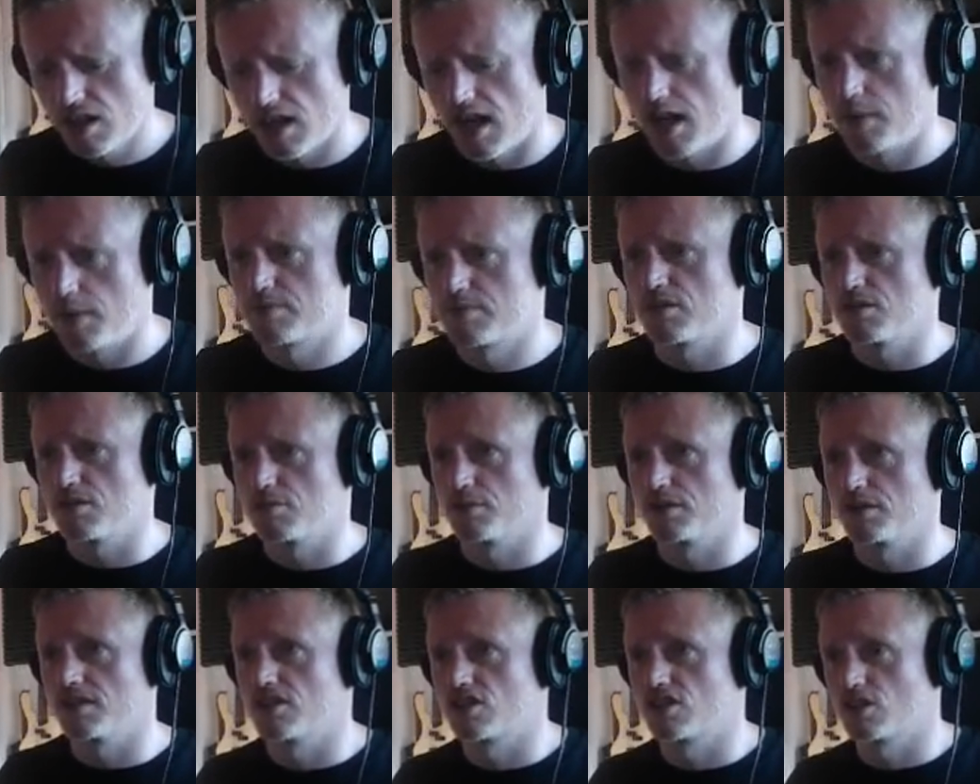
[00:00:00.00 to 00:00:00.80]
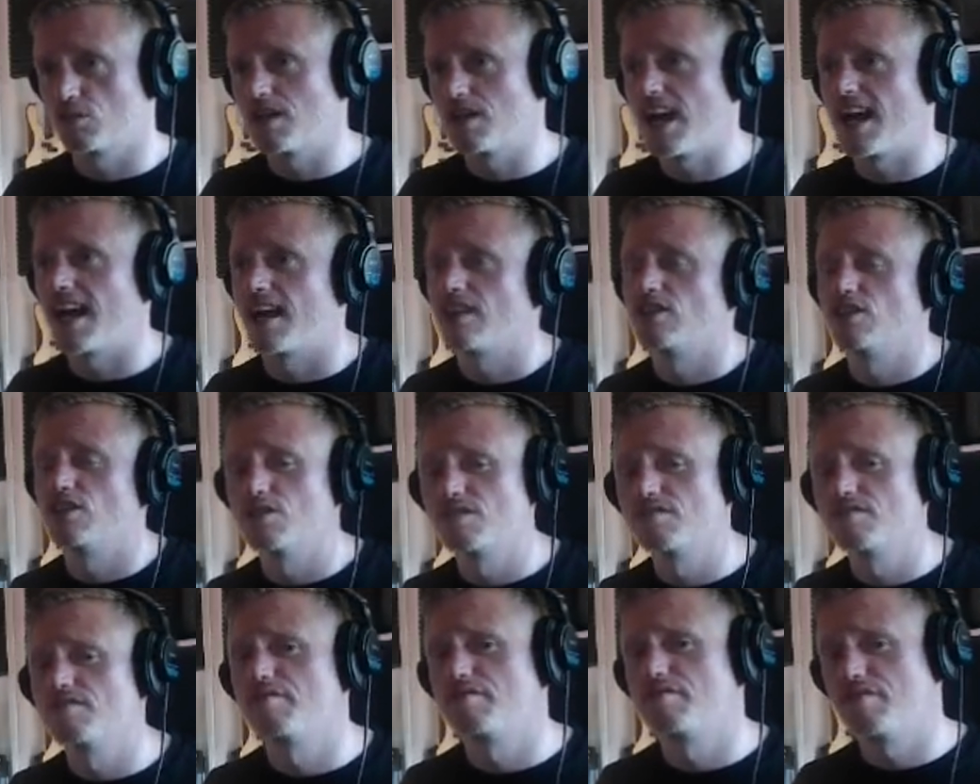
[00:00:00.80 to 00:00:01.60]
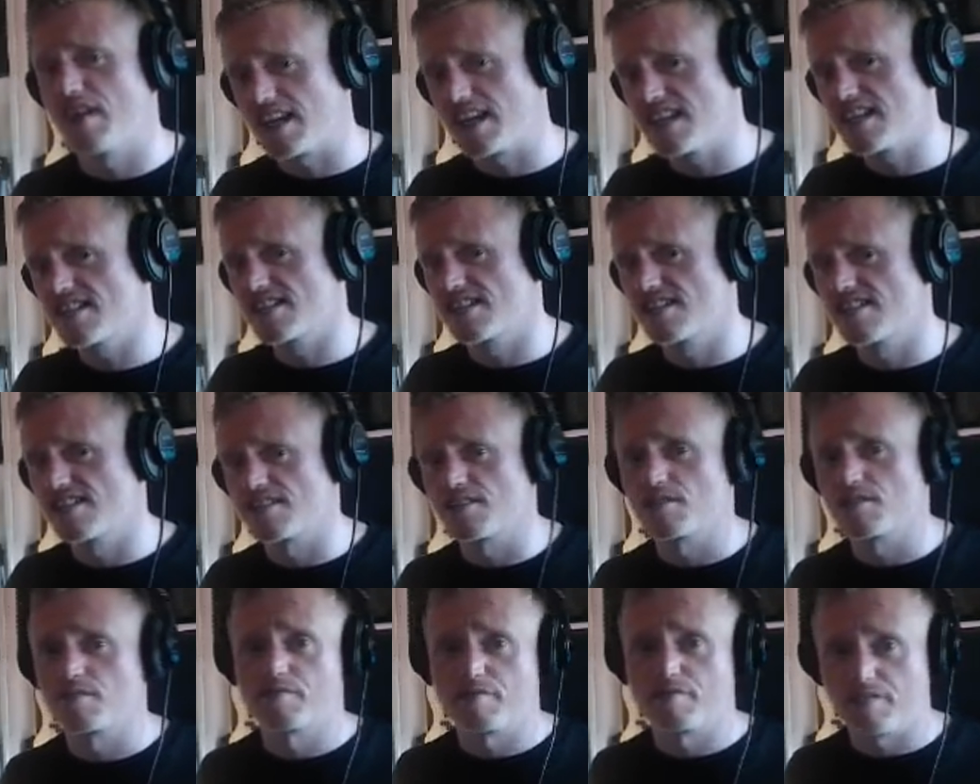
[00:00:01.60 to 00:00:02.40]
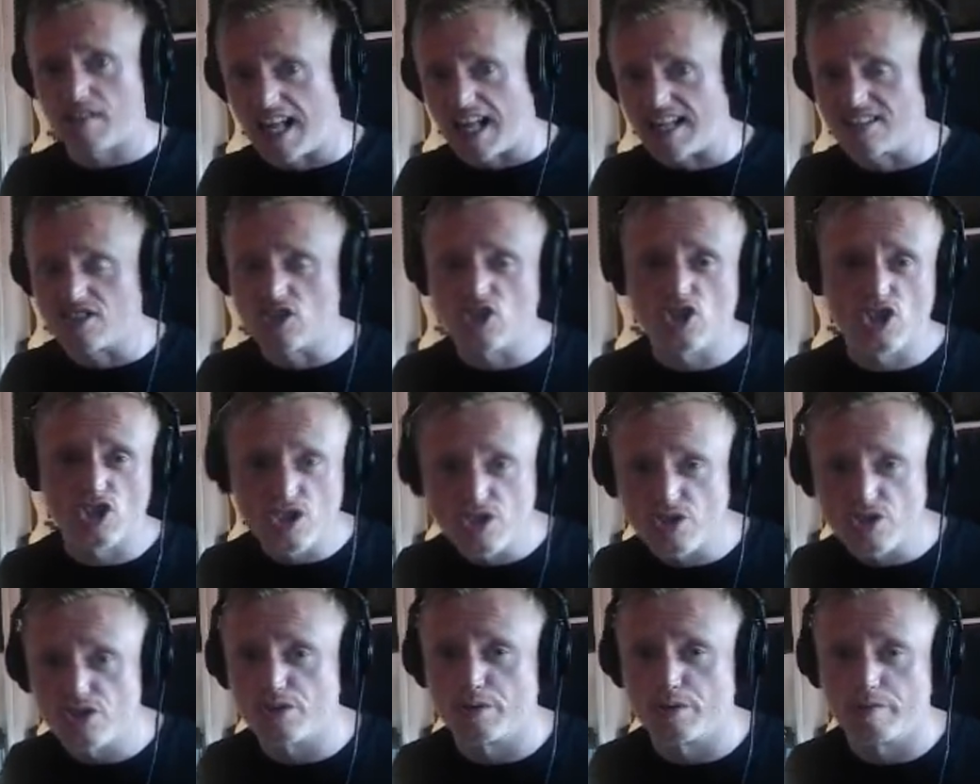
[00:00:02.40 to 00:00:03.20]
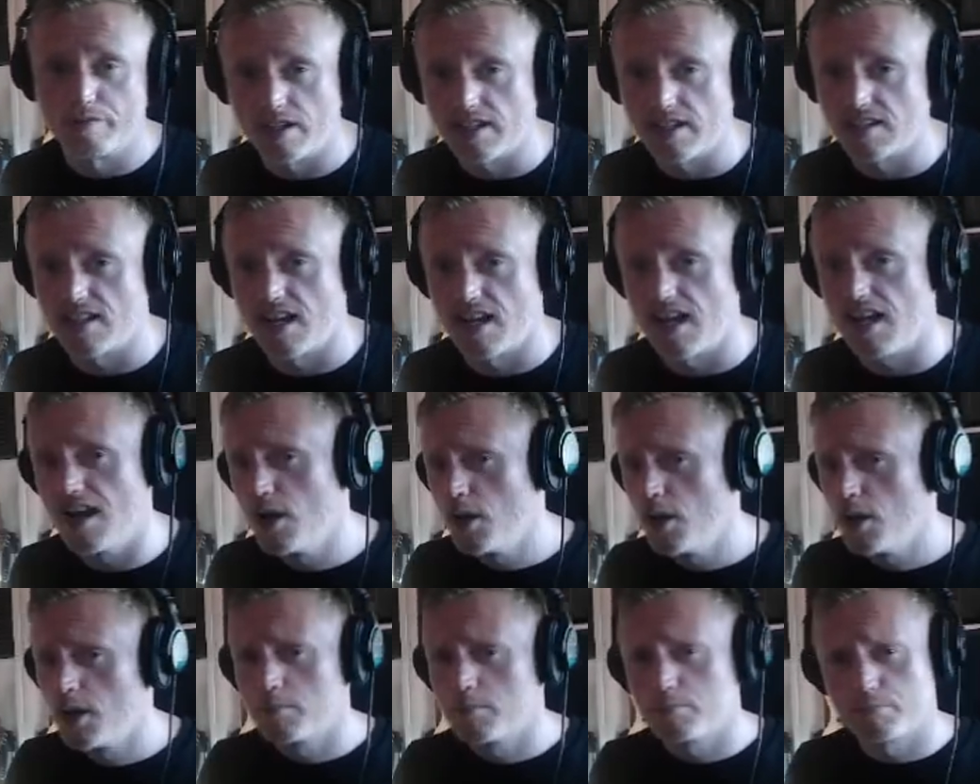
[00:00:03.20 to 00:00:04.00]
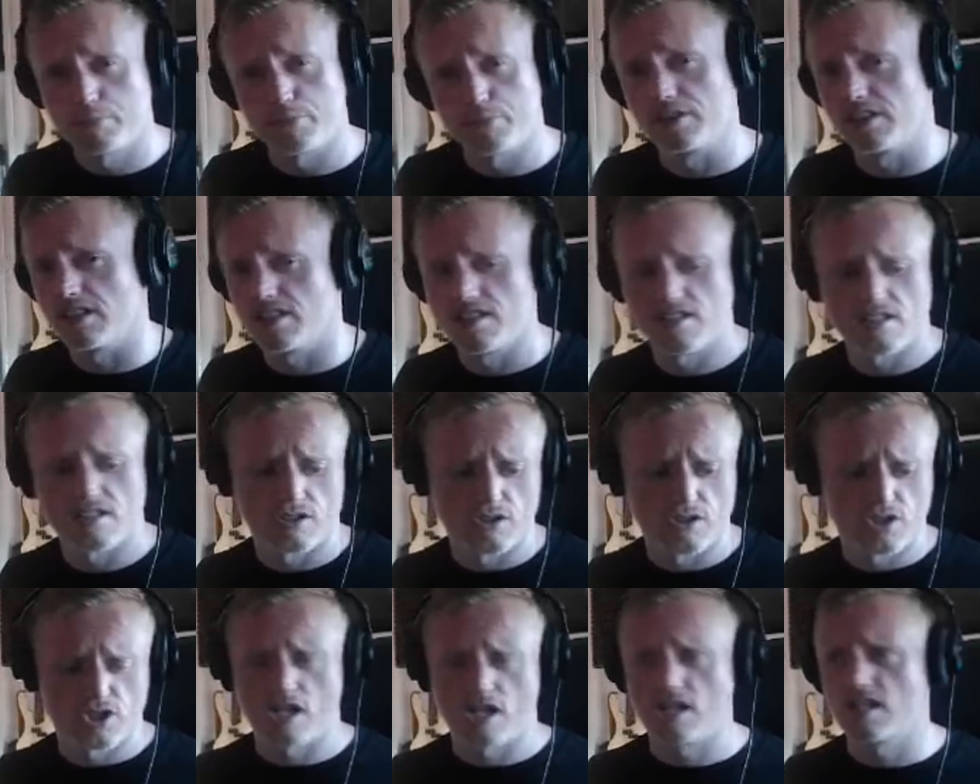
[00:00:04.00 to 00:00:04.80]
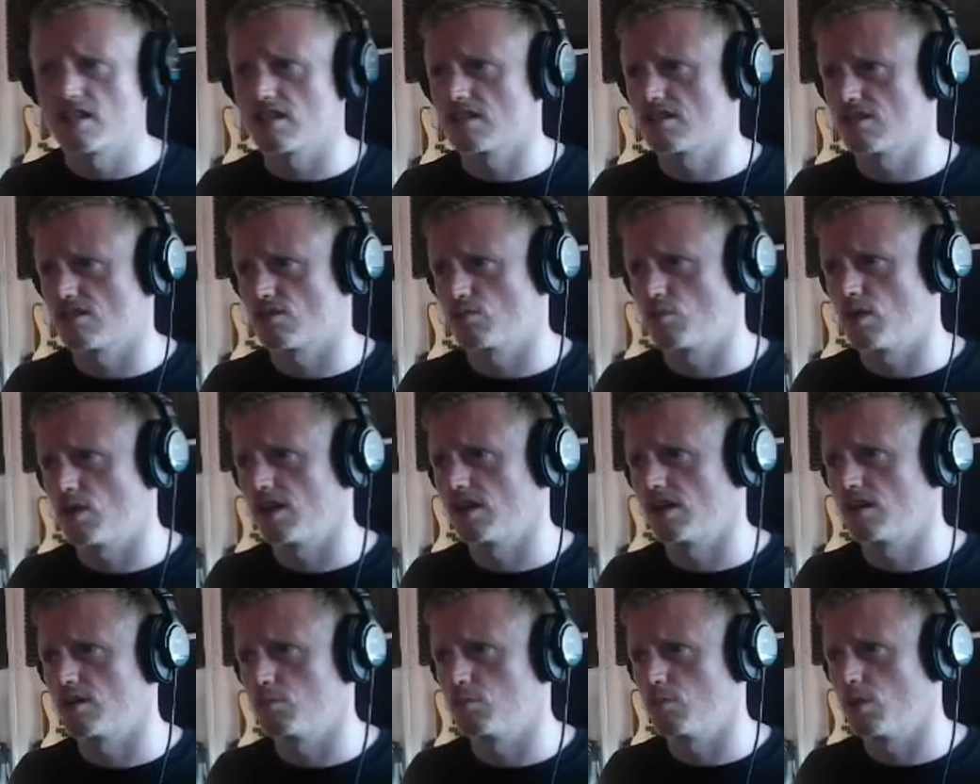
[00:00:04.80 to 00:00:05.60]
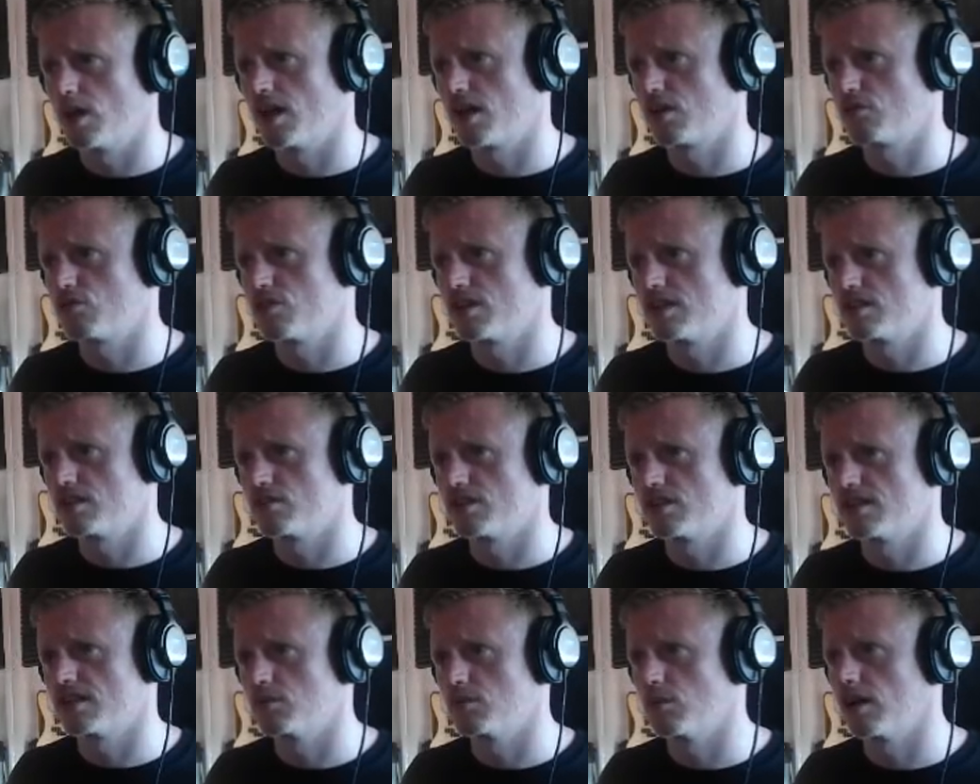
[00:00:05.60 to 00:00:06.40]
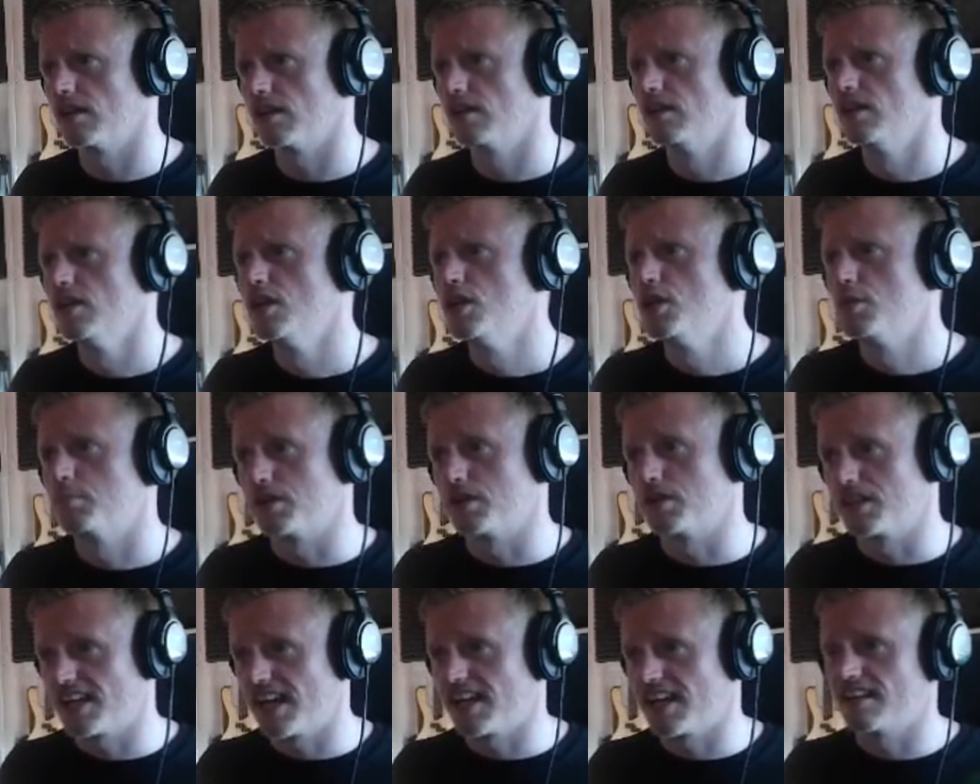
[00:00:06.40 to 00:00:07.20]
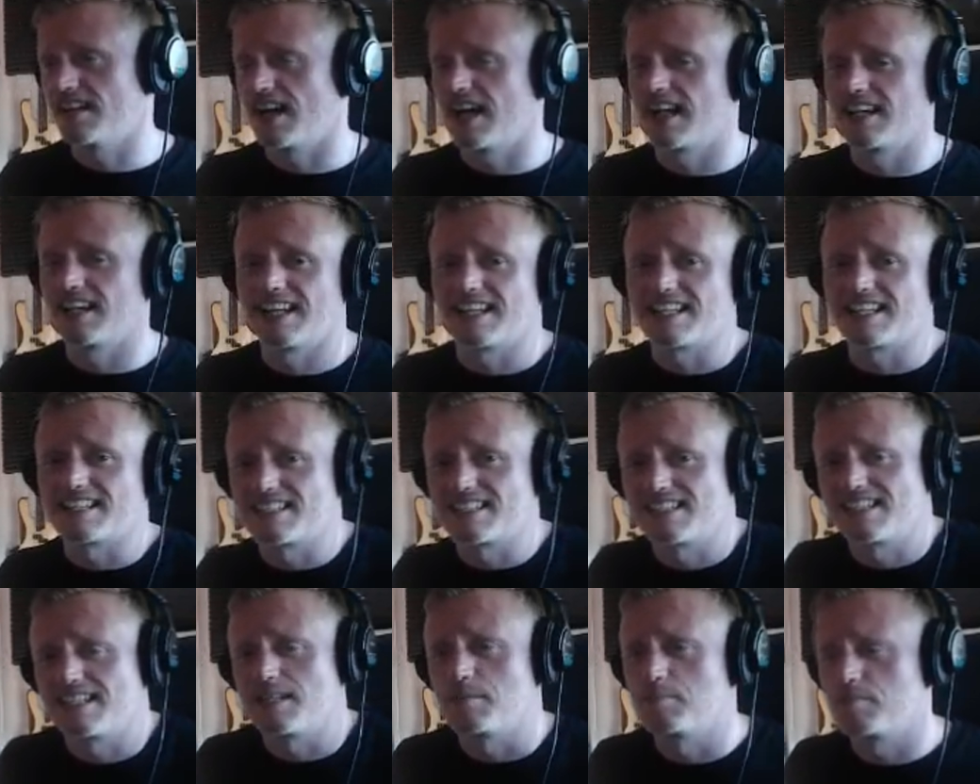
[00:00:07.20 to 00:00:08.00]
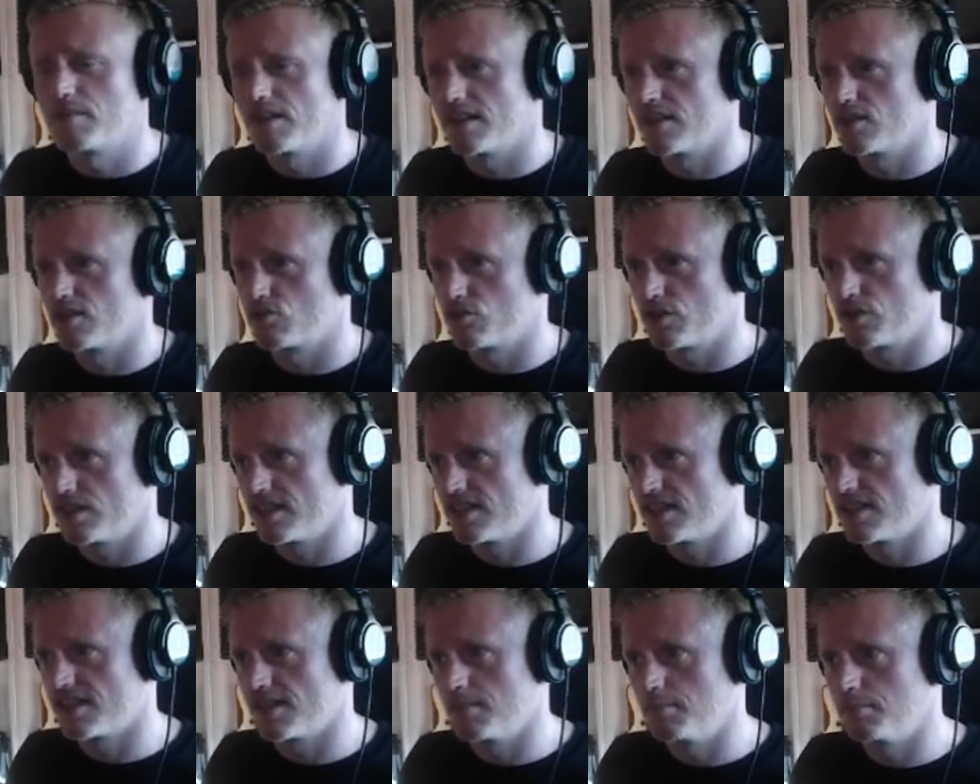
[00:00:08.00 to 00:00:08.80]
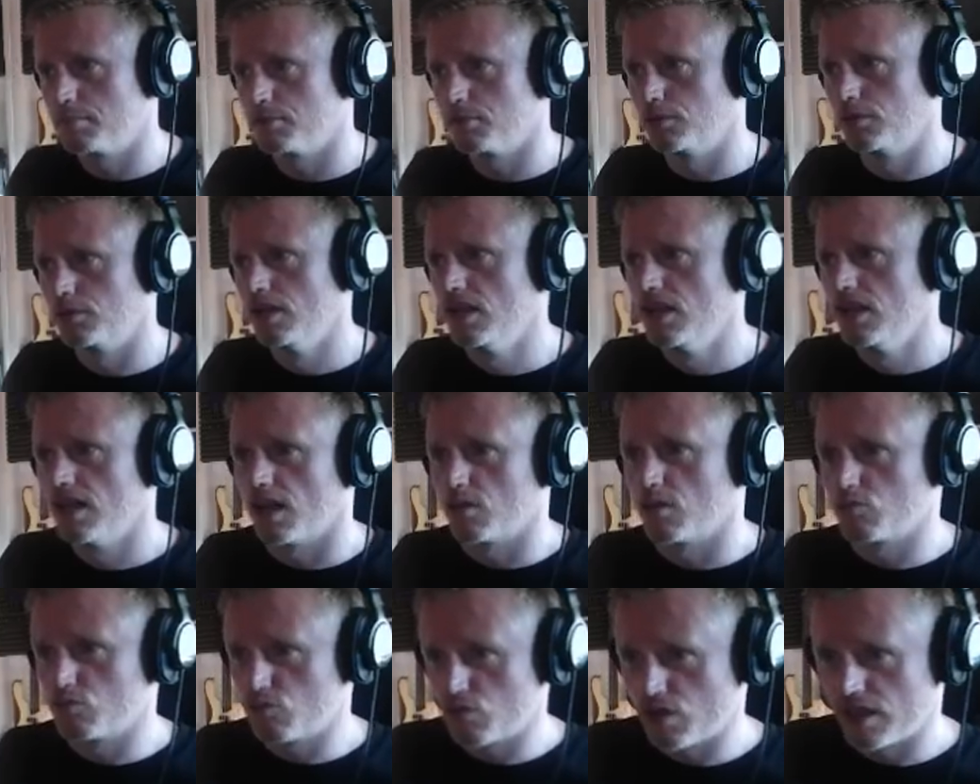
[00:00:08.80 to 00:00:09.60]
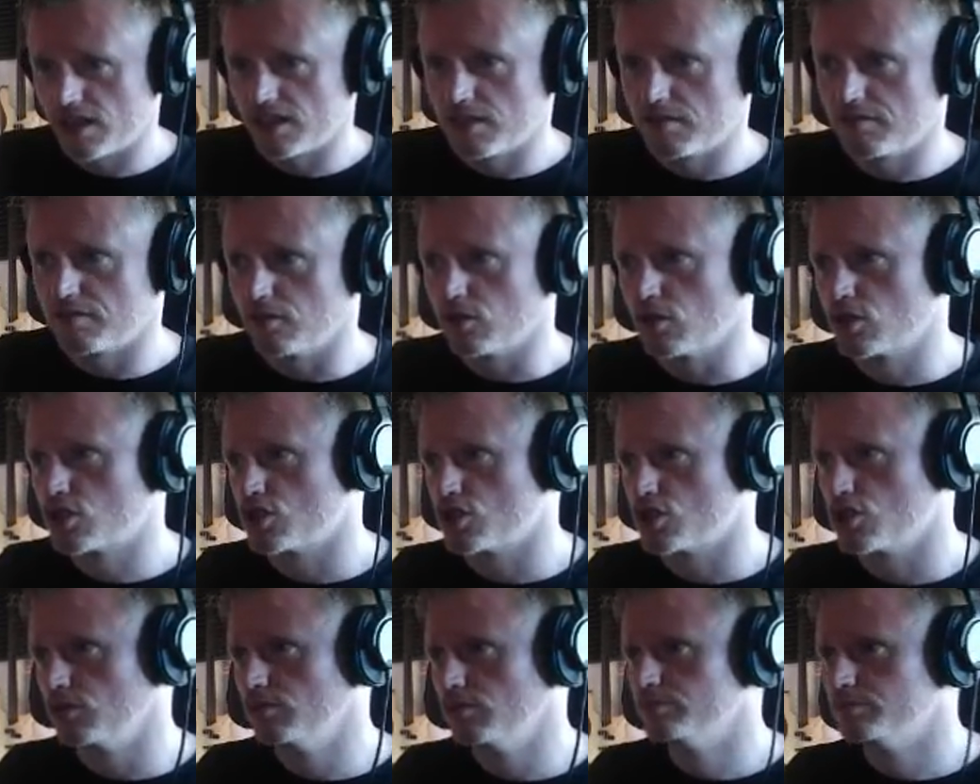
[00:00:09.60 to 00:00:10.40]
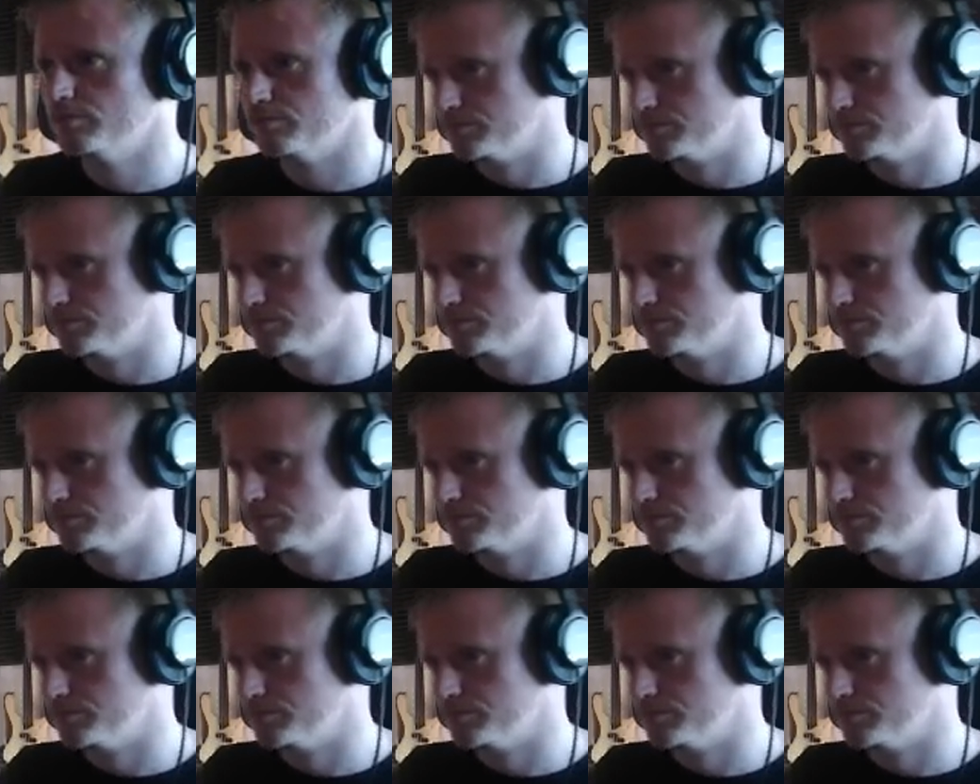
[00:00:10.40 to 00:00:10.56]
Absolutely brilliant. So yeah, using phasers and flanges and stuff like that, brilliant on shakers as well, can work really, really well. But again, I like to keep things really simple and really functional.